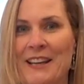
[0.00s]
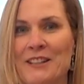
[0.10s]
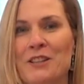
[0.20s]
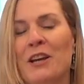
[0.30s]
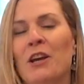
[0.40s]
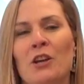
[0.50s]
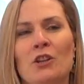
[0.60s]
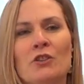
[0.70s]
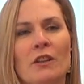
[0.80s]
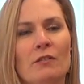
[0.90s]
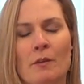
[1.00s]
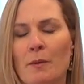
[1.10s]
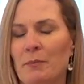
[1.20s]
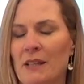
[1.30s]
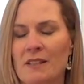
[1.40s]
It's usually from
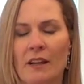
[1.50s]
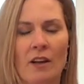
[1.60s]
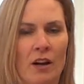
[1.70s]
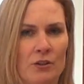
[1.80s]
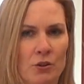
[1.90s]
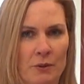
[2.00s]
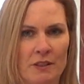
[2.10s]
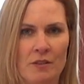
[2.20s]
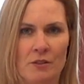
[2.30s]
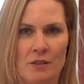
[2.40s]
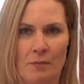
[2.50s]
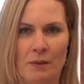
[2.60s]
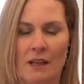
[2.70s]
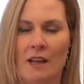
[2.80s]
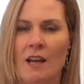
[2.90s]
a place like Honduras or
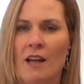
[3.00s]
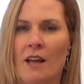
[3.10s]
something.